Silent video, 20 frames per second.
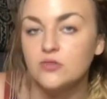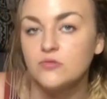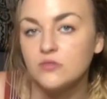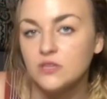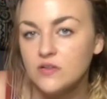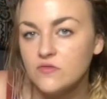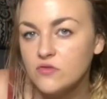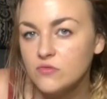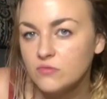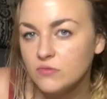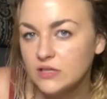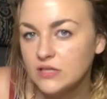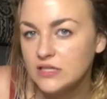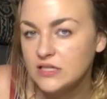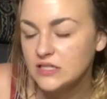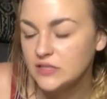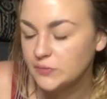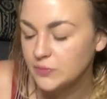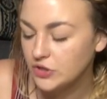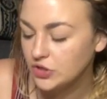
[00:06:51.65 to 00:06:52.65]
you live a really
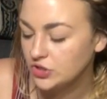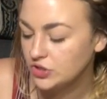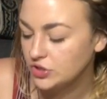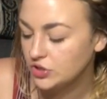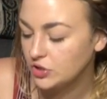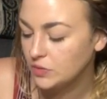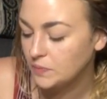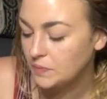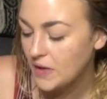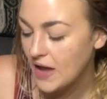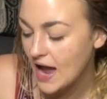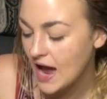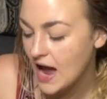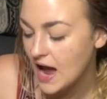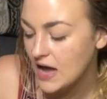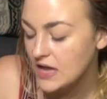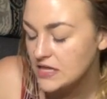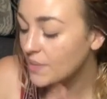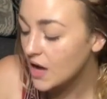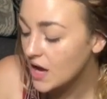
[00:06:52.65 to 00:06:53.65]
spiritual
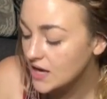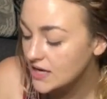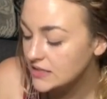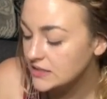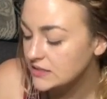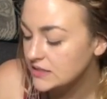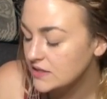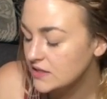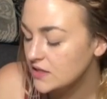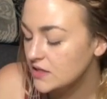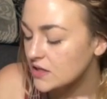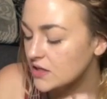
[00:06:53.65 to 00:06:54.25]
path, but